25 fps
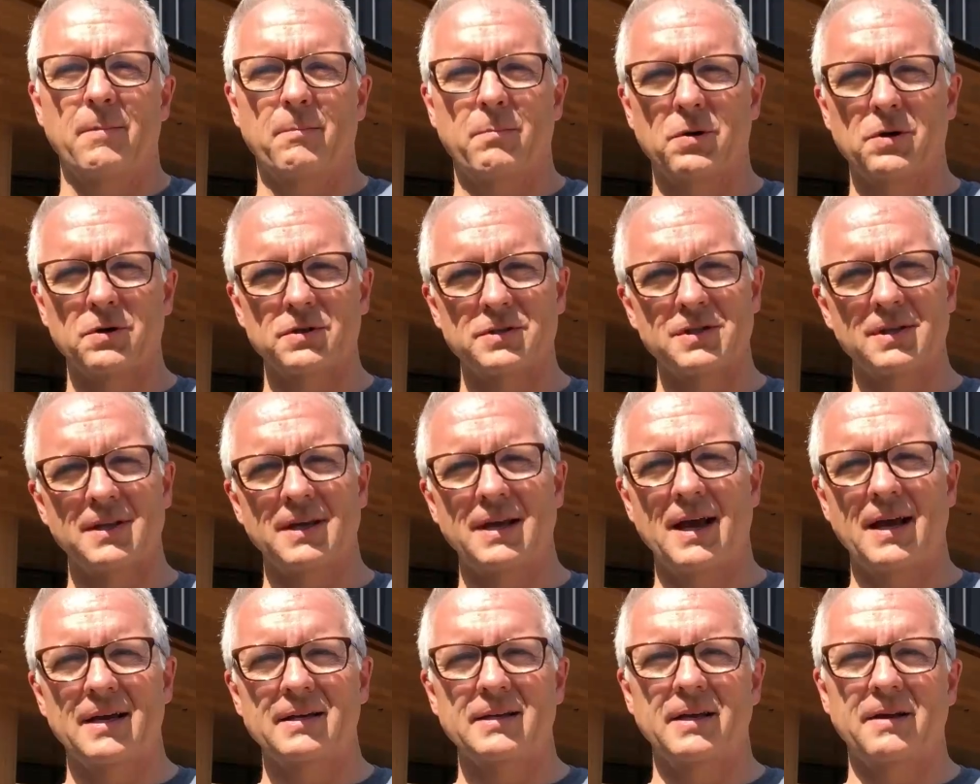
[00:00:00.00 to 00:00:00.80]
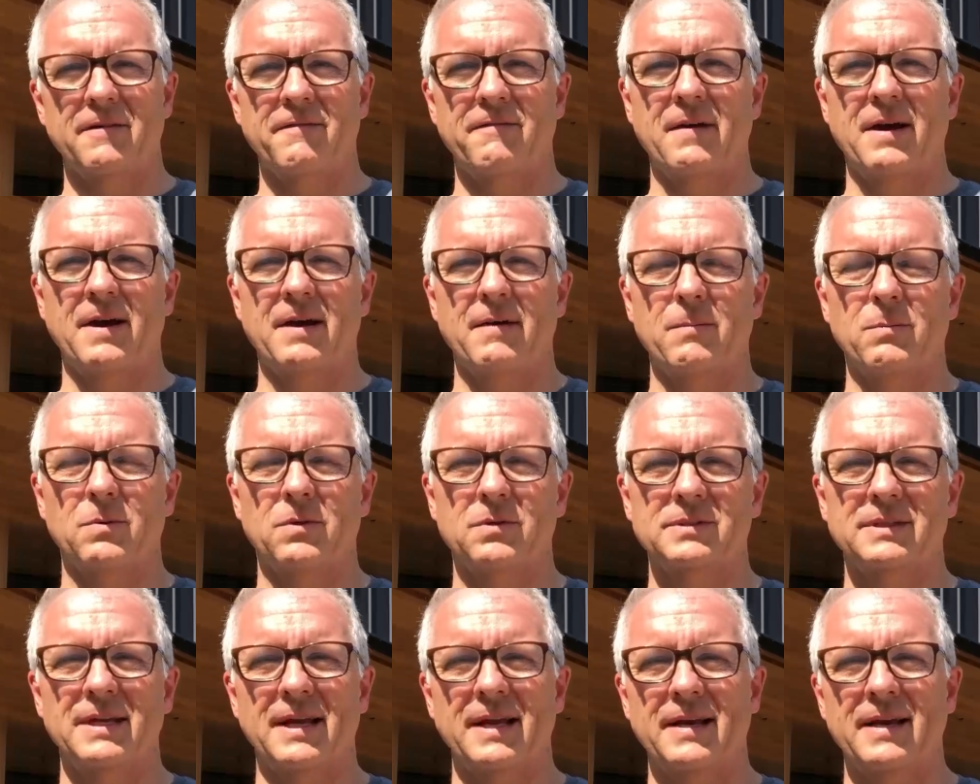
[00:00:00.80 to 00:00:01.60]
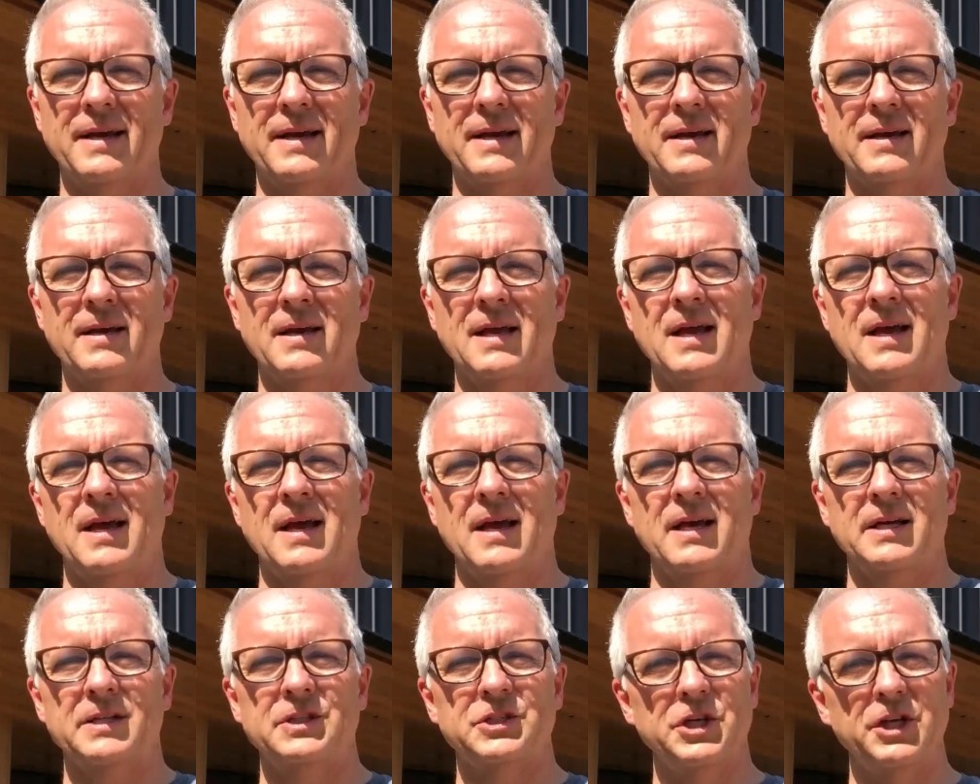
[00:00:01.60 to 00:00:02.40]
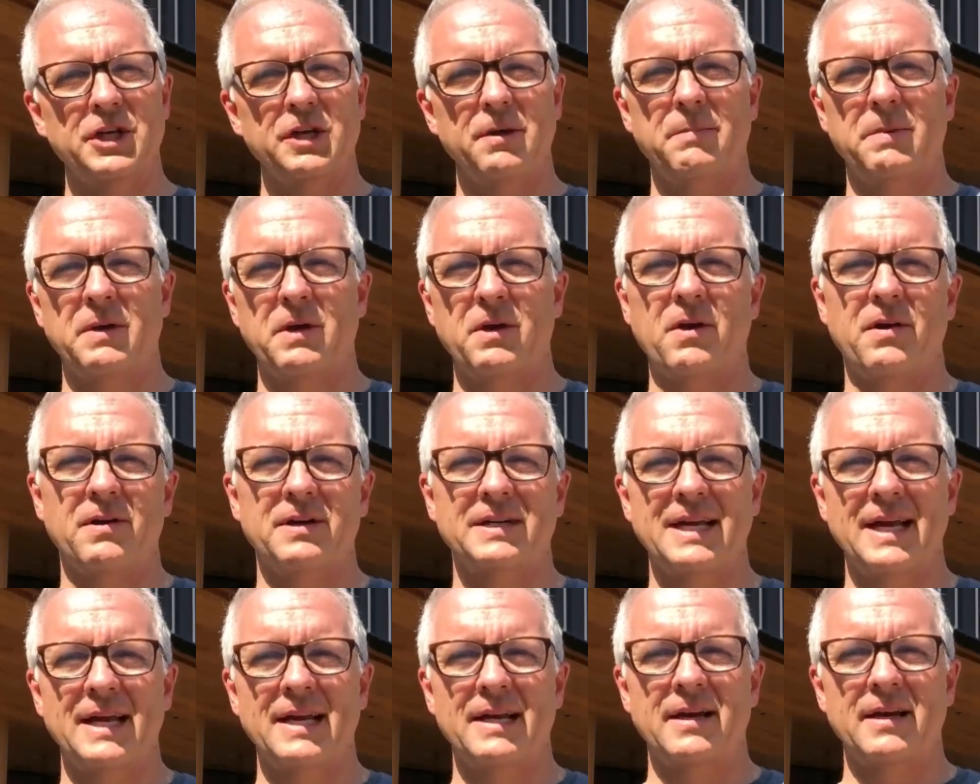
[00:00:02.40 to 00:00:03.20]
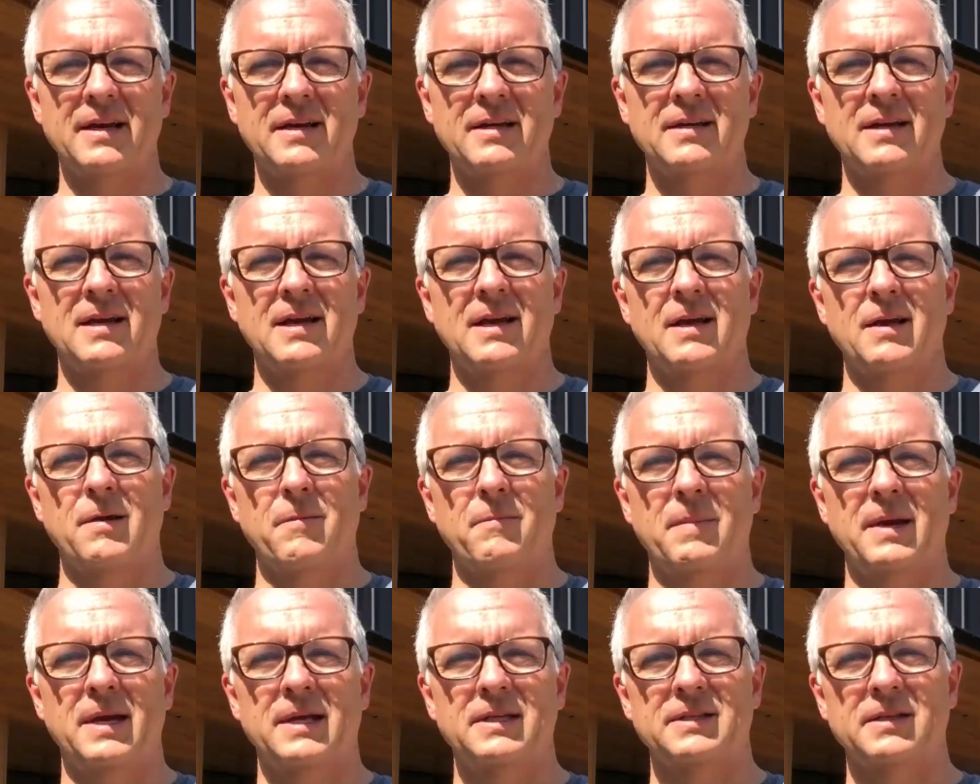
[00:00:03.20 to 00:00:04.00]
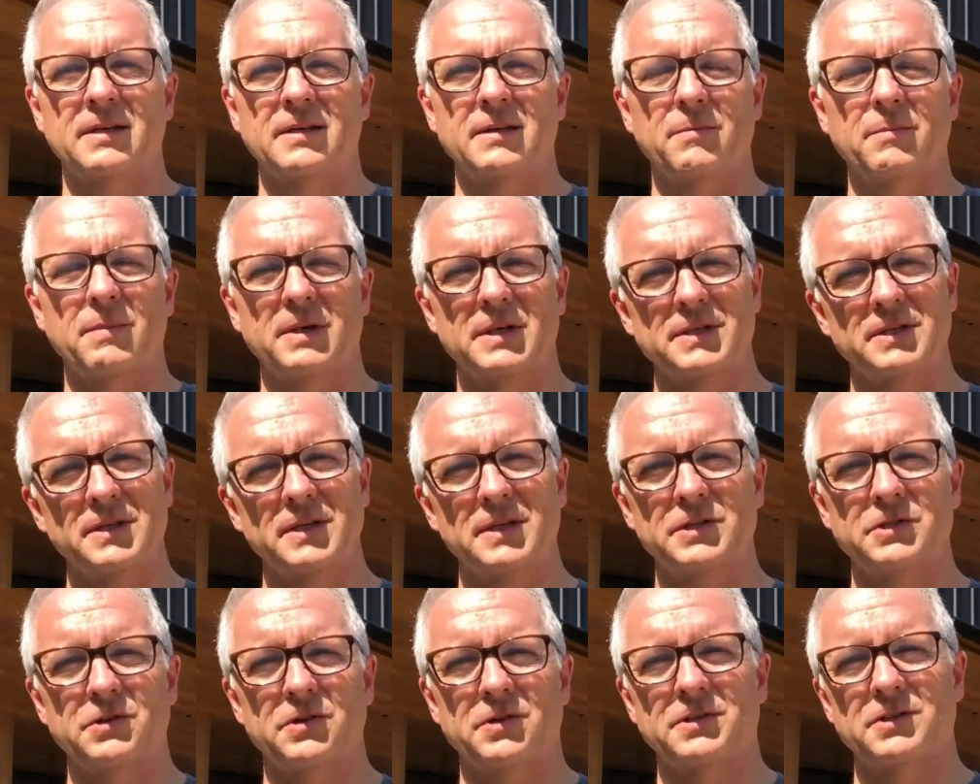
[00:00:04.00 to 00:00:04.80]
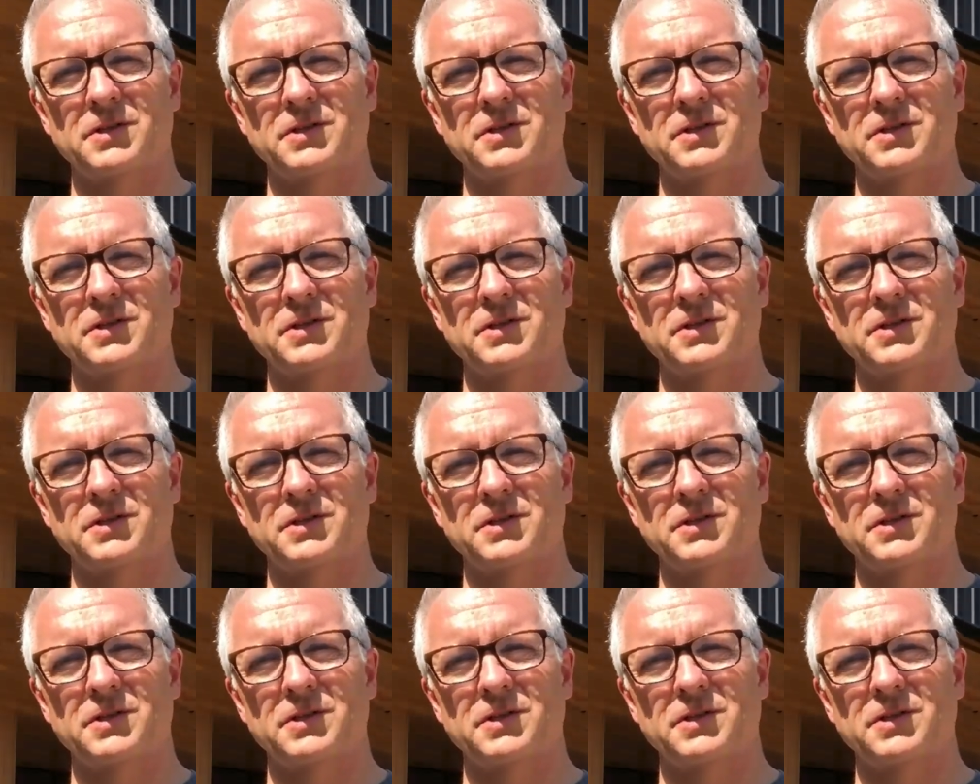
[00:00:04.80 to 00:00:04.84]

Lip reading: Personally identifiable data, GDPR data makes it much easier.